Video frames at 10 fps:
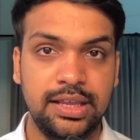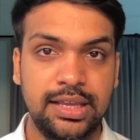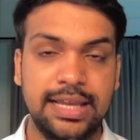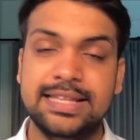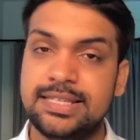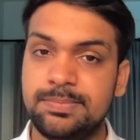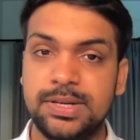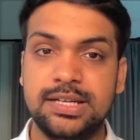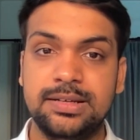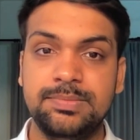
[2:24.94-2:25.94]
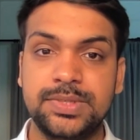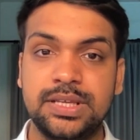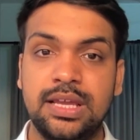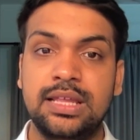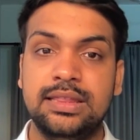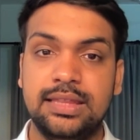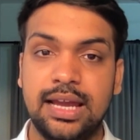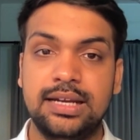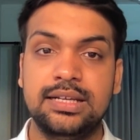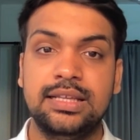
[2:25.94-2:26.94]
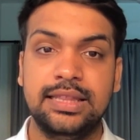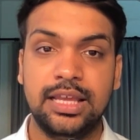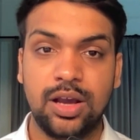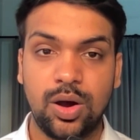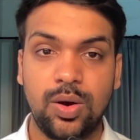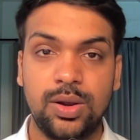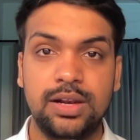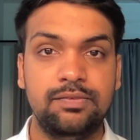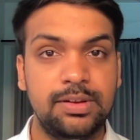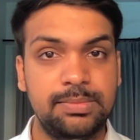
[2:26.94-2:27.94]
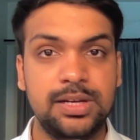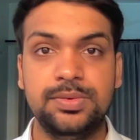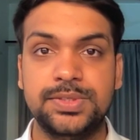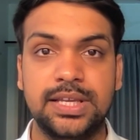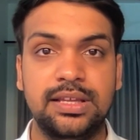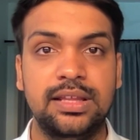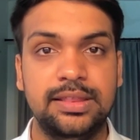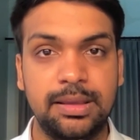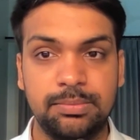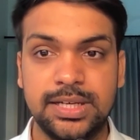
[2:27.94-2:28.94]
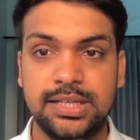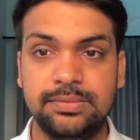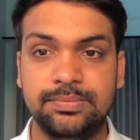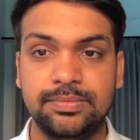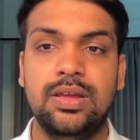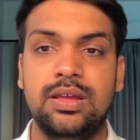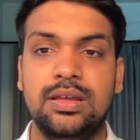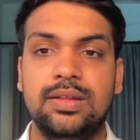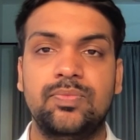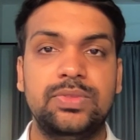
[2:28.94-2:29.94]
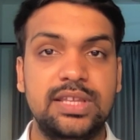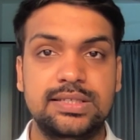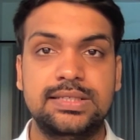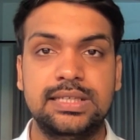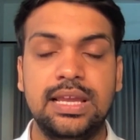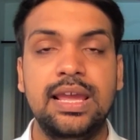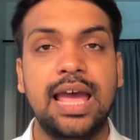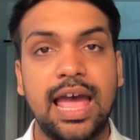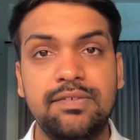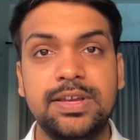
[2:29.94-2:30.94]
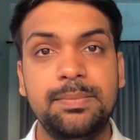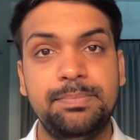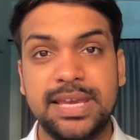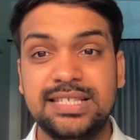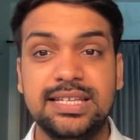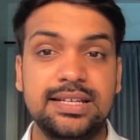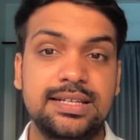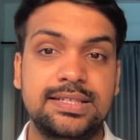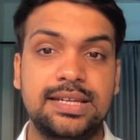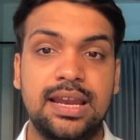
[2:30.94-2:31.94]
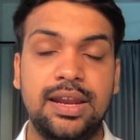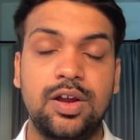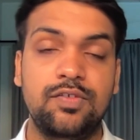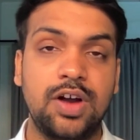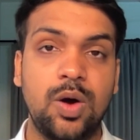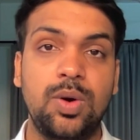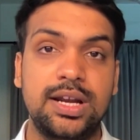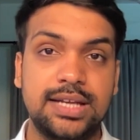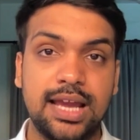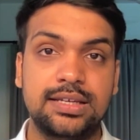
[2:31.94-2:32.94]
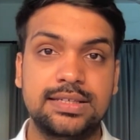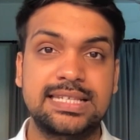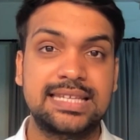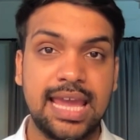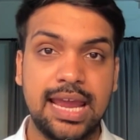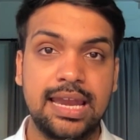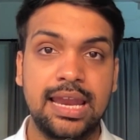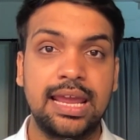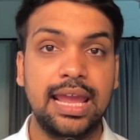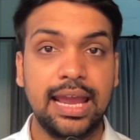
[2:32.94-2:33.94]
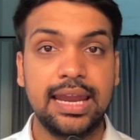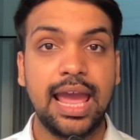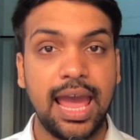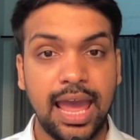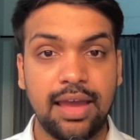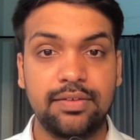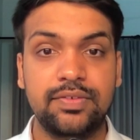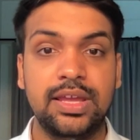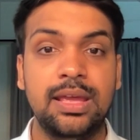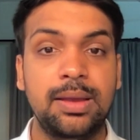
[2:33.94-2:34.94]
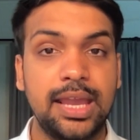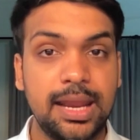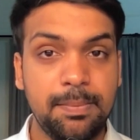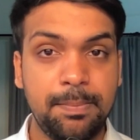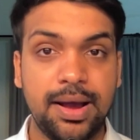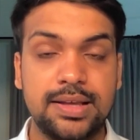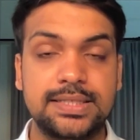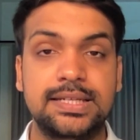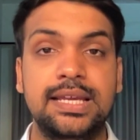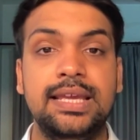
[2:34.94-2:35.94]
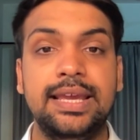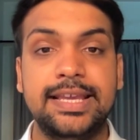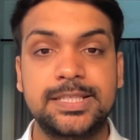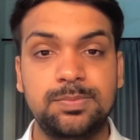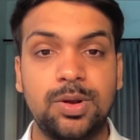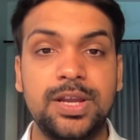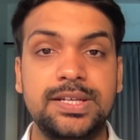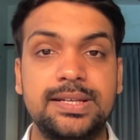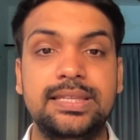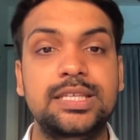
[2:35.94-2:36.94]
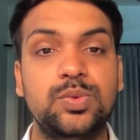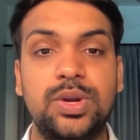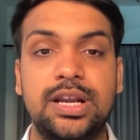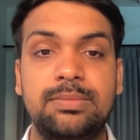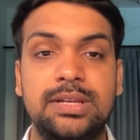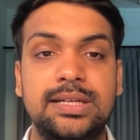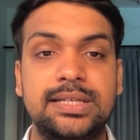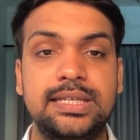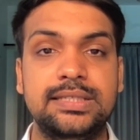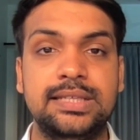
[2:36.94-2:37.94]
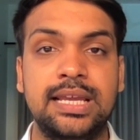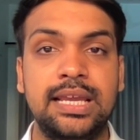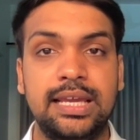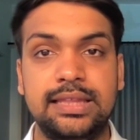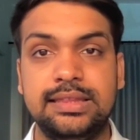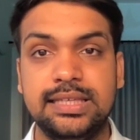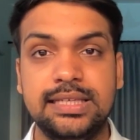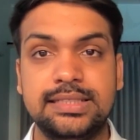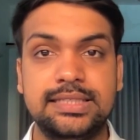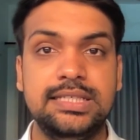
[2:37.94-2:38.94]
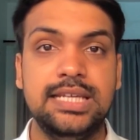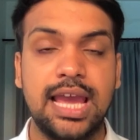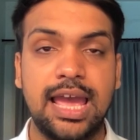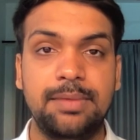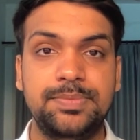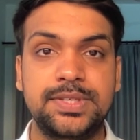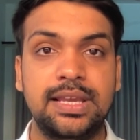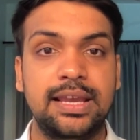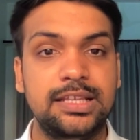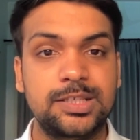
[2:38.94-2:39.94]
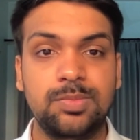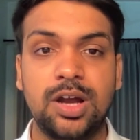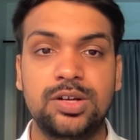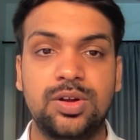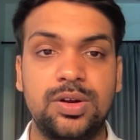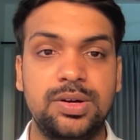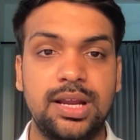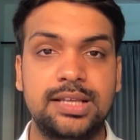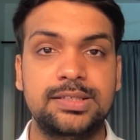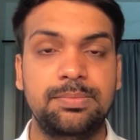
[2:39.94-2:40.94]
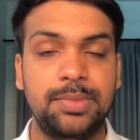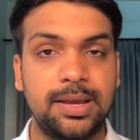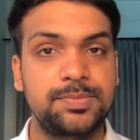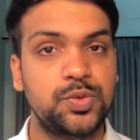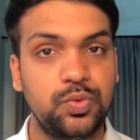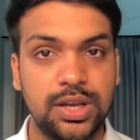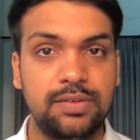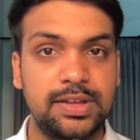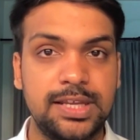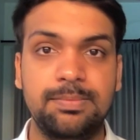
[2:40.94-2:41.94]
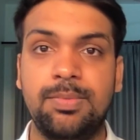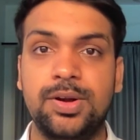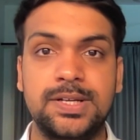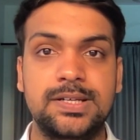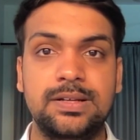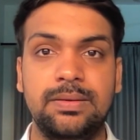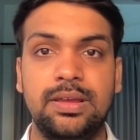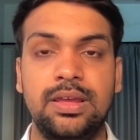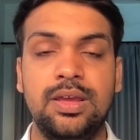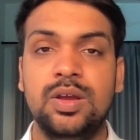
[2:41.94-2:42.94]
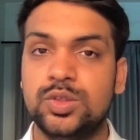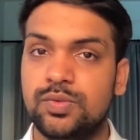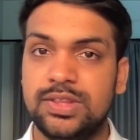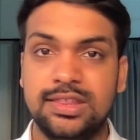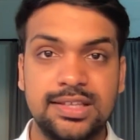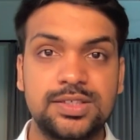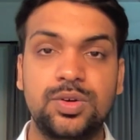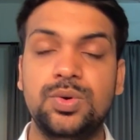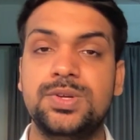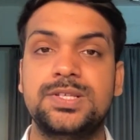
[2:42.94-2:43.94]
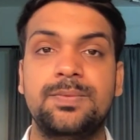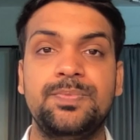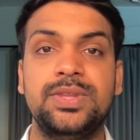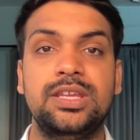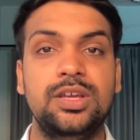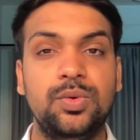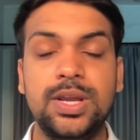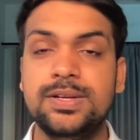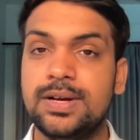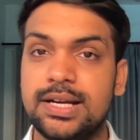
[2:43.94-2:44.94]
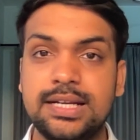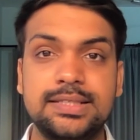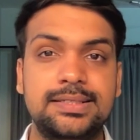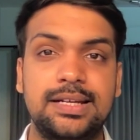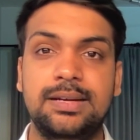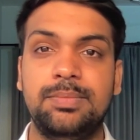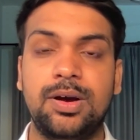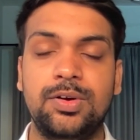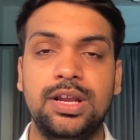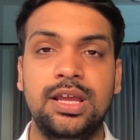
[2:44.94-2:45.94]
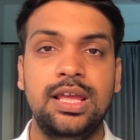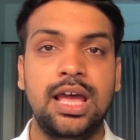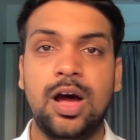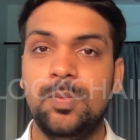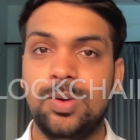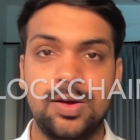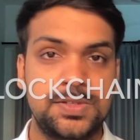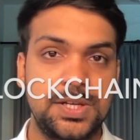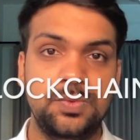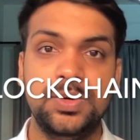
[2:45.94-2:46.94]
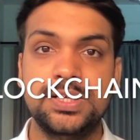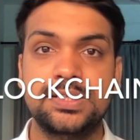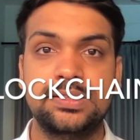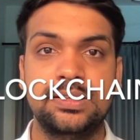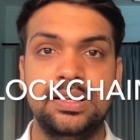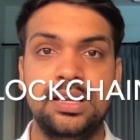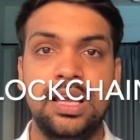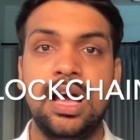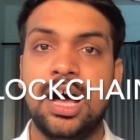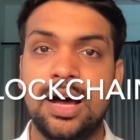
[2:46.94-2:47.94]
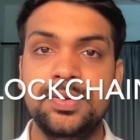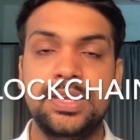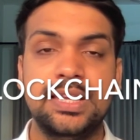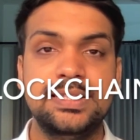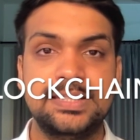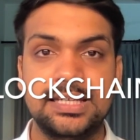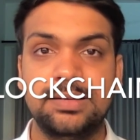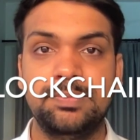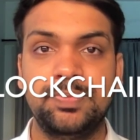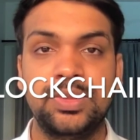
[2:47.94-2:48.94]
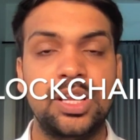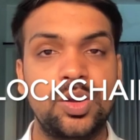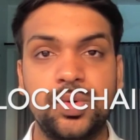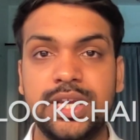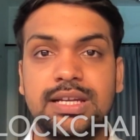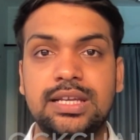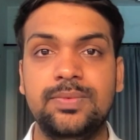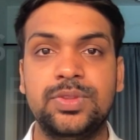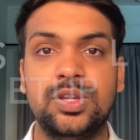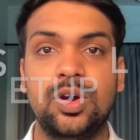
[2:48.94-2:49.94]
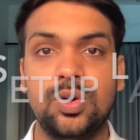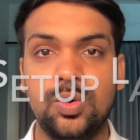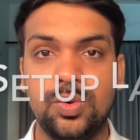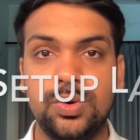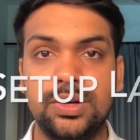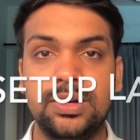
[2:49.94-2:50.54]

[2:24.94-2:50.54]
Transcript: In simple terms, that they all will be losing their money. Thus, having a basic understanding of how attackers can and have in past exploited these vulnerabilities in these DApps and smart contracts becomes very important. So with this course, you're going to understand about how blockchain works, how you can set up quickly your own